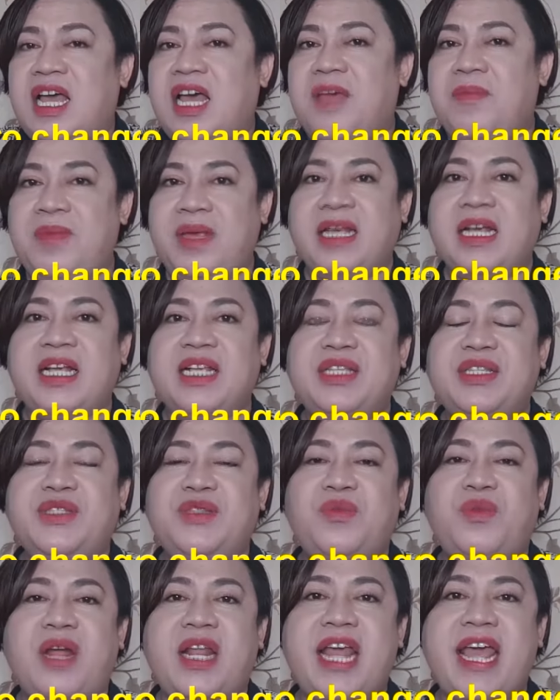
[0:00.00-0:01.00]
Because
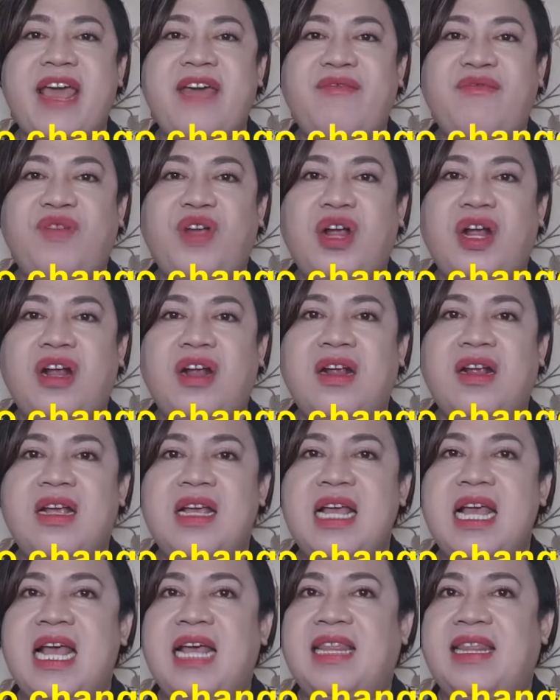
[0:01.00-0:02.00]
whatever
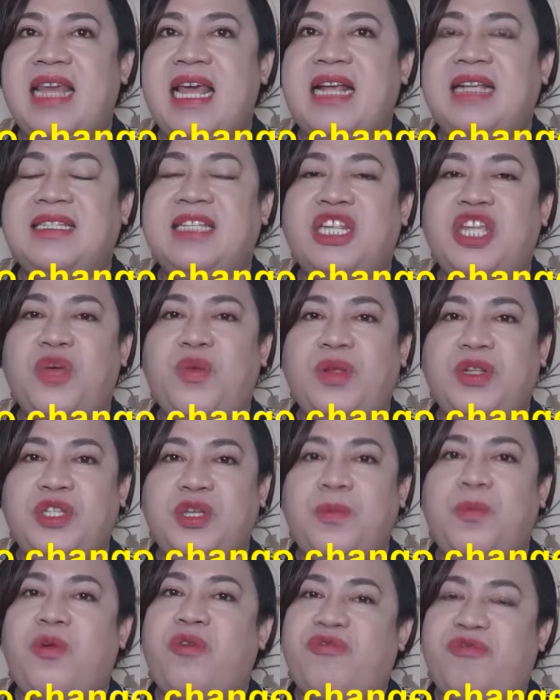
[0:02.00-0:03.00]
things that you will do
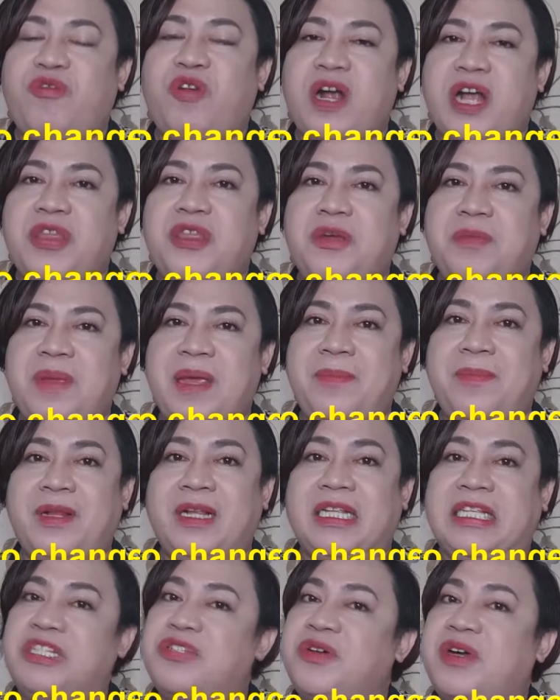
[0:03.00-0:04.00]
for other people
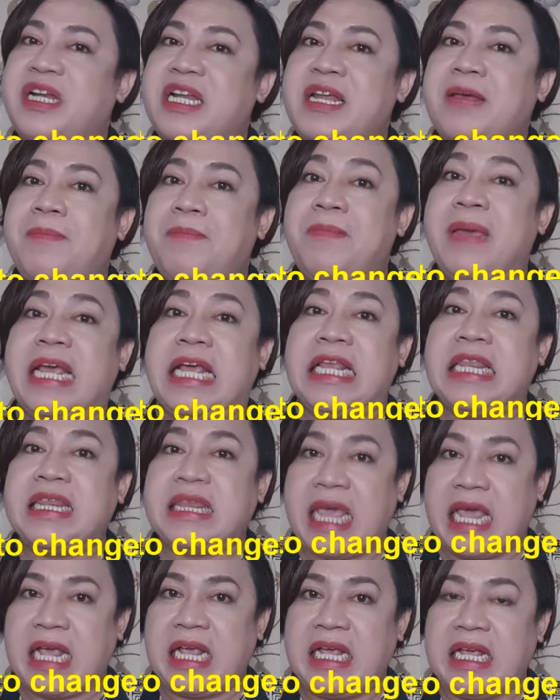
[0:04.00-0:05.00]
is already a big
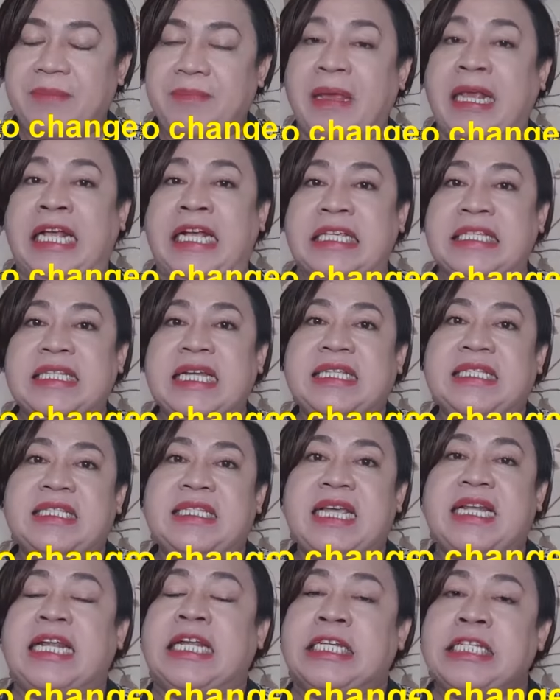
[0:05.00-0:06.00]
thing, because that's
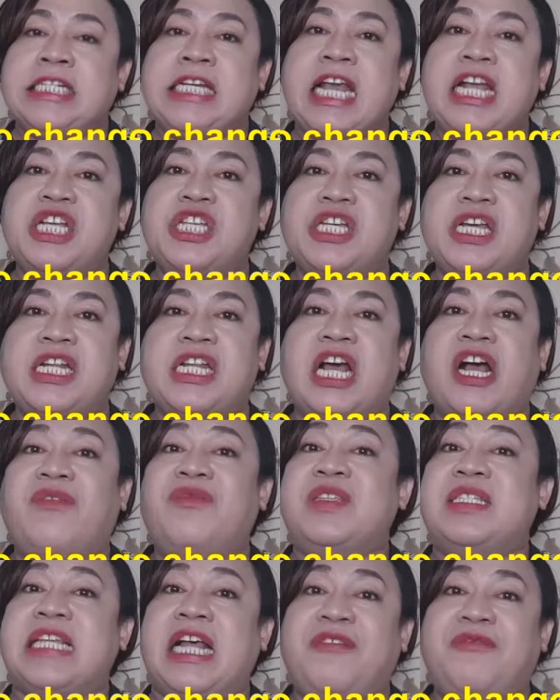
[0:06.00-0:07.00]
an indication of
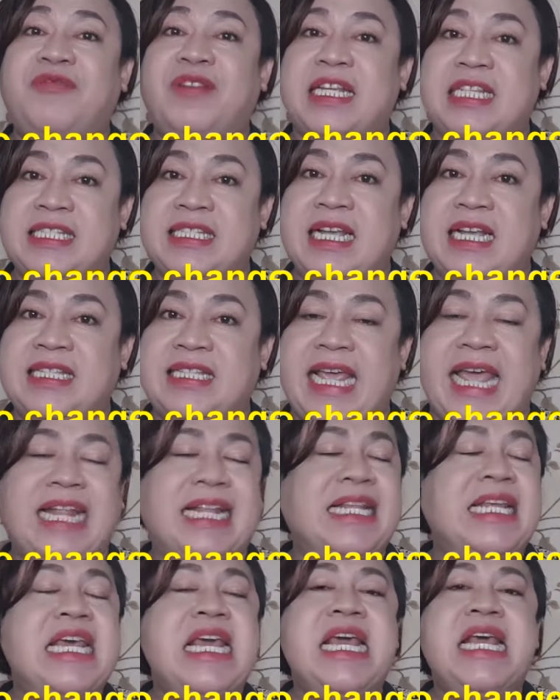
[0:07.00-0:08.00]
selflessness, and
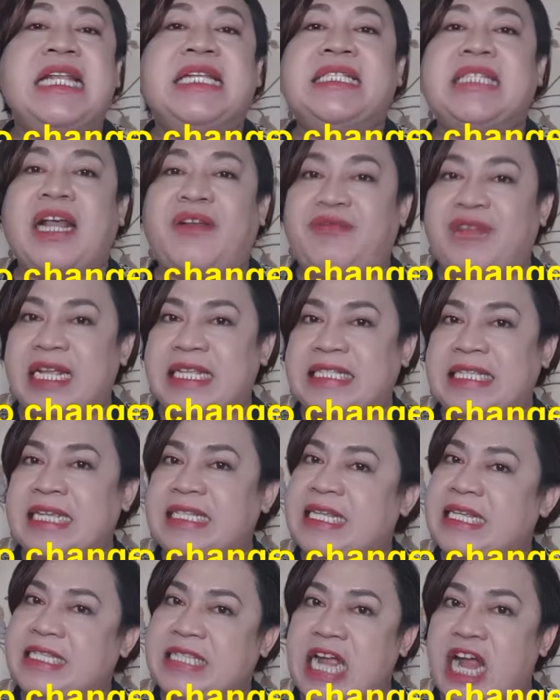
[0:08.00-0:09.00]
selflessness
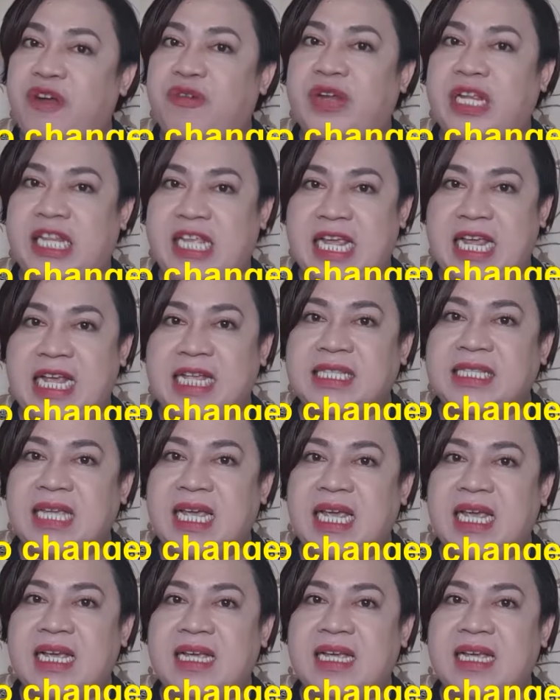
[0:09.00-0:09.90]
is not really easy.